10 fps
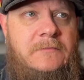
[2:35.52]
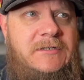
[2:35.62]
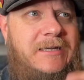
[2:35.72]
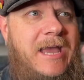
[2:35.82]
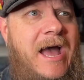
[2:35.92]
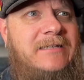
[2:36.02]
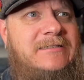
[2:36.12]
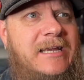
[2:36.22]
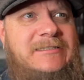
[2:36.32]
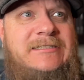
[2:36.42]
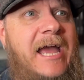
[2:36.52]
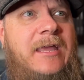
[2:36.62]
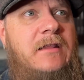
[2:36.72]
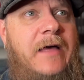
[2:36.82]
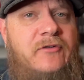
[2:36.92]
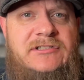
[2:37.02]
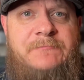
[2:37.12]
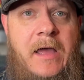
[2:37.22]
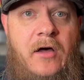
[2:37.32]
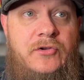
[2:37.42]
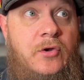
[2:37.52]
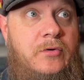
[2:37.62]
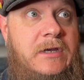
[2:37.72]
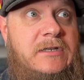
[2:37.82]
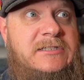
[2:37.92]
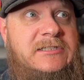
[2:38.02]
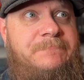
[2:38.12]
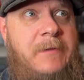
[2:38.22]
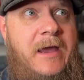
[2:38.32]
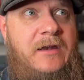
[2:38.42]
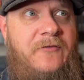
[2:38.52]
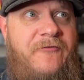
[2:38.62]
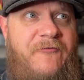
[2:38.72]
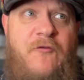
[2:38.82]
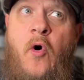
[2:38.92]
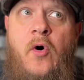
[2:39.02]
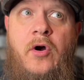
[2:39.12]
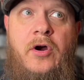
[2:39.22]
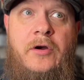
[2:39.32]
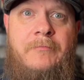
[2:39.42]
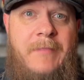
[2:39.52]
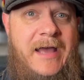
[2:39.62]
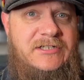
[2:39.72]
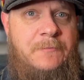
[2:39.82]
To cast a 2nd level spell, you need to spend 4 magic